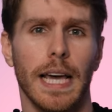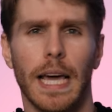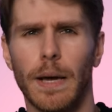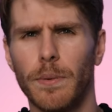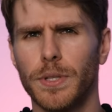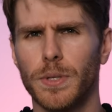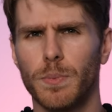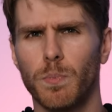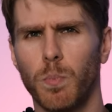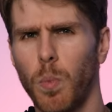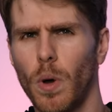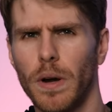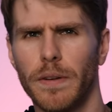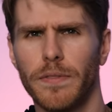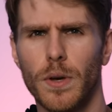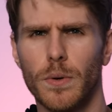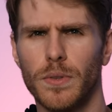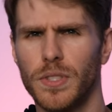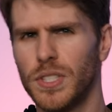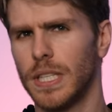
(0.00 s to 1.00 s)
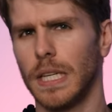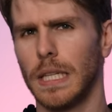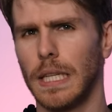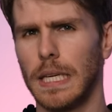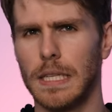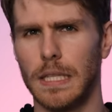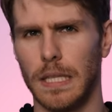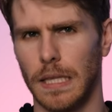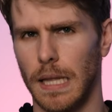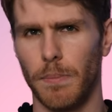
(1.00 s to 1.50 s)
It was one of those
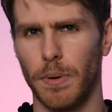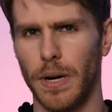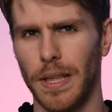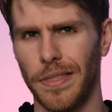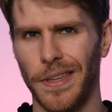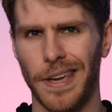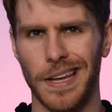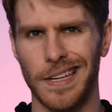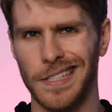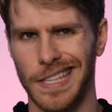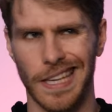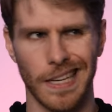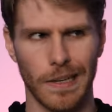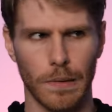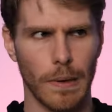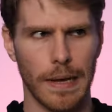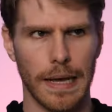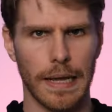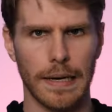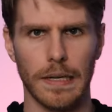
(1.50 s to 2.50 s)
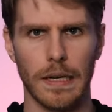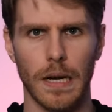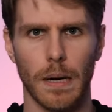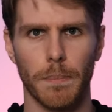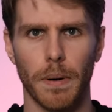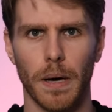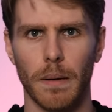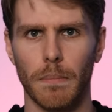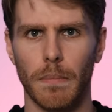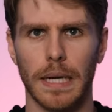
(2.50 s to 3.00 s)
silly celebrity things that ended
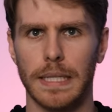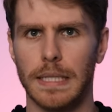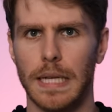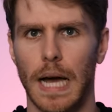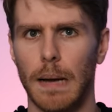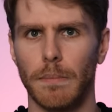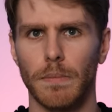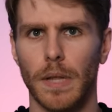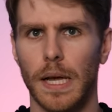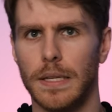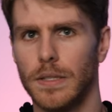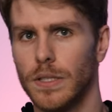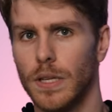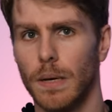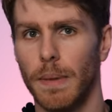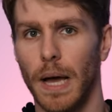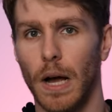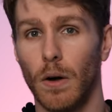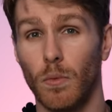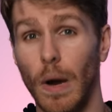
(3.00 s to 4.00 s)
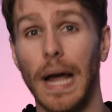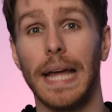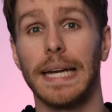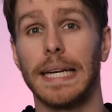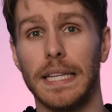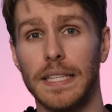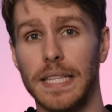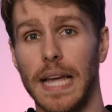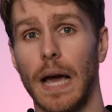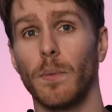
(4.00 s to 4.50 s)
up on my timeline somehow, right
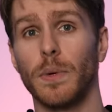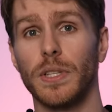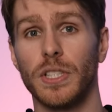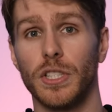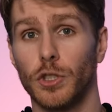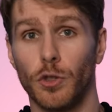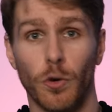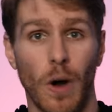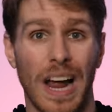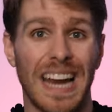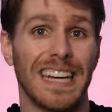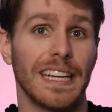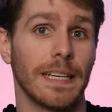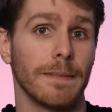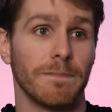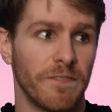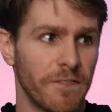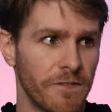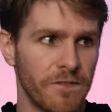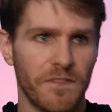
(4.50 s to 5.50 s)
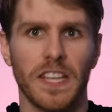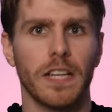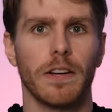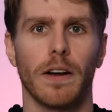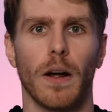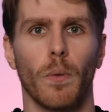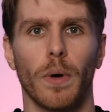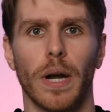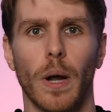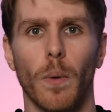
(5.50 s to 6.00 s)
as I was trying to
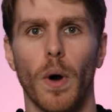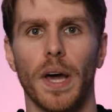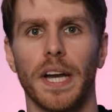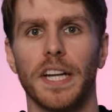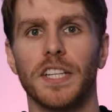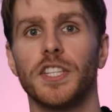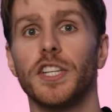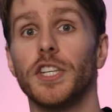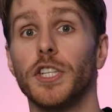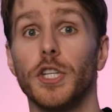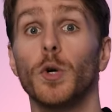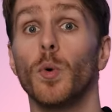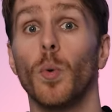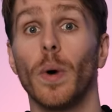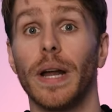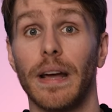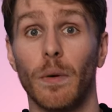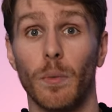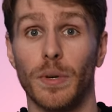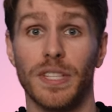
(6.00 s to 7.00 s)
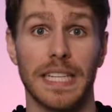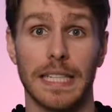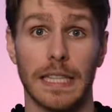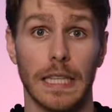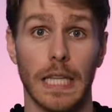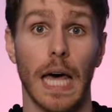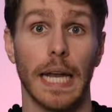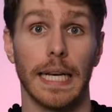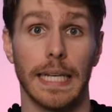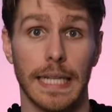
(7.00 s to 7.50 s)
figure out what I wanted to do when I was
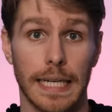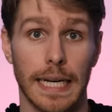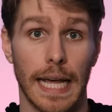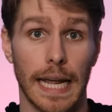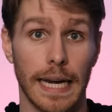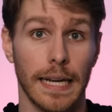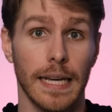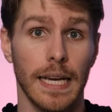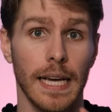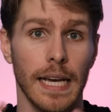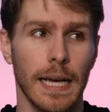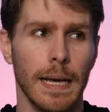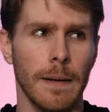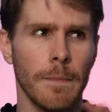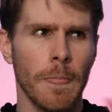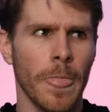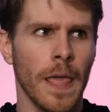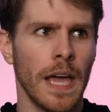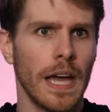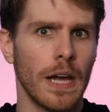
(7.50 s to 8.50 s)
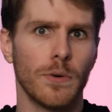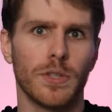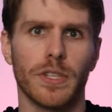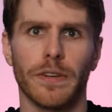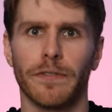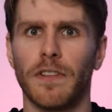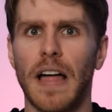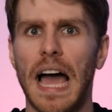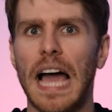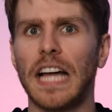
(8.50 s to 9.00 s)
in London. And it was
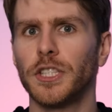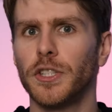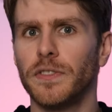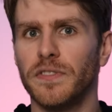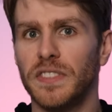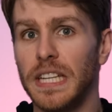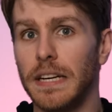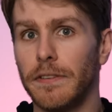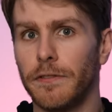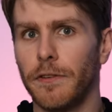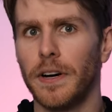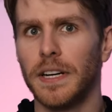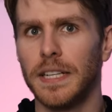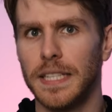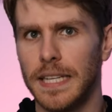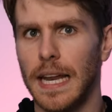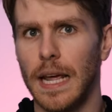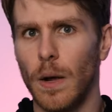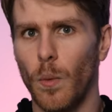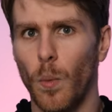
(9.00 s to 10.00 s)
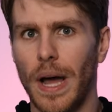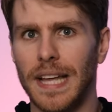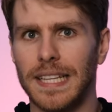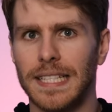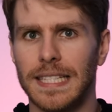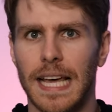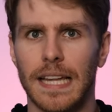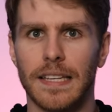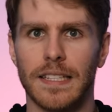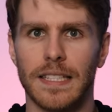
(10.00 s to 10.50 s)
a flash of different in a
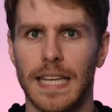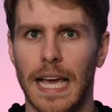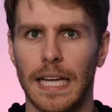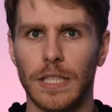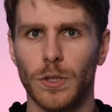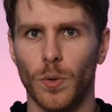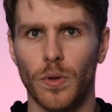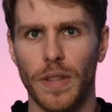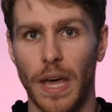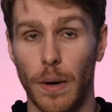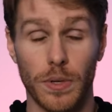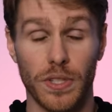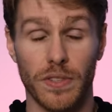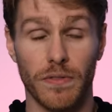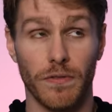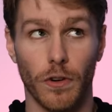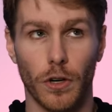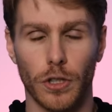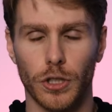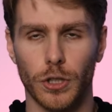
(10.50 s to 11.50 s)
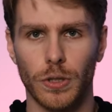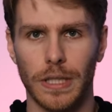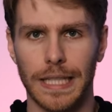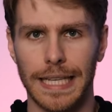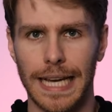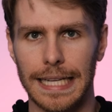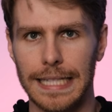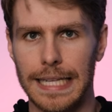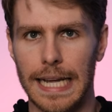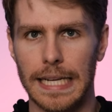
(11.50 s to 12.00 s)
West End schedule that was
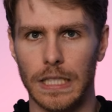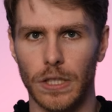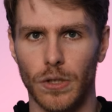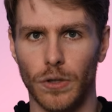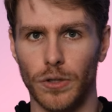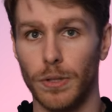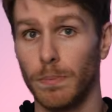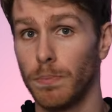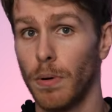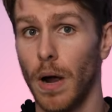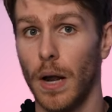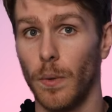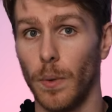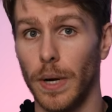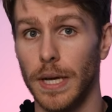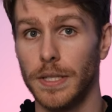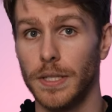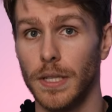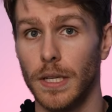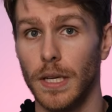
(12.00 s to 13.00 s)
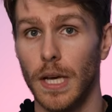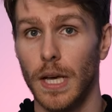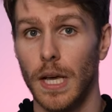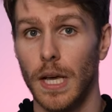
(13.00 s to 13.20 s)
virtually identical to Broadway's.